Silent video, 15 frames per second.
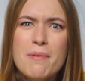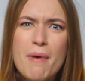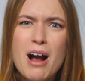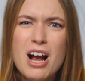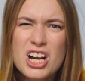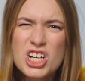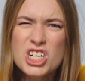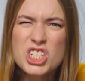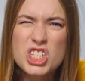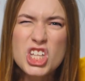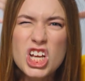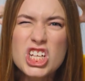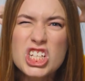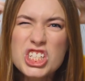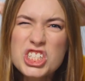I heard a woman
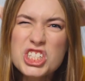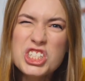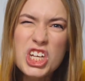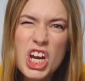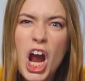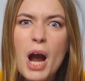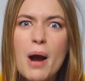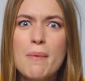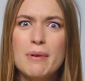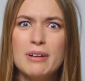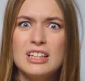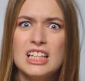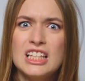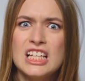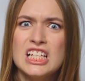shouting,
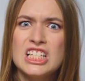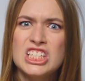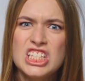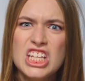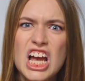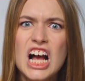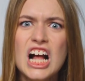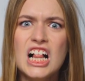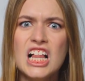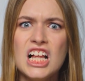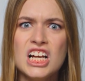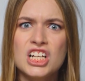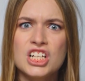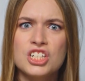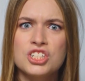Eres un
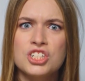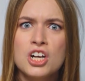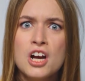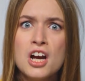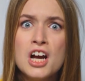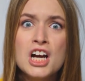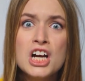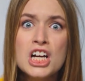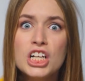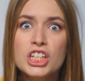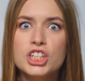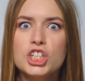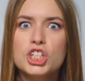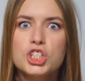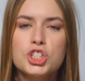pervertido,
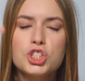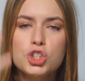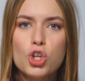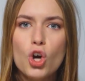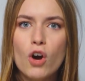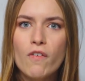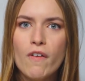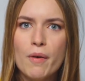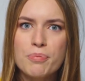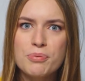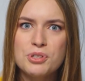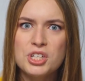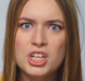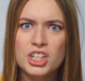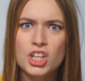cabrón. This
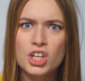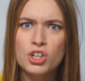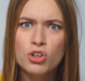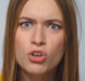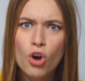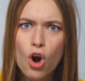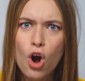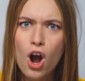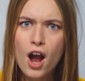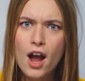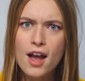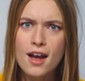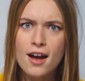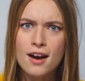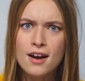means you are a
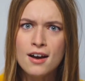perv.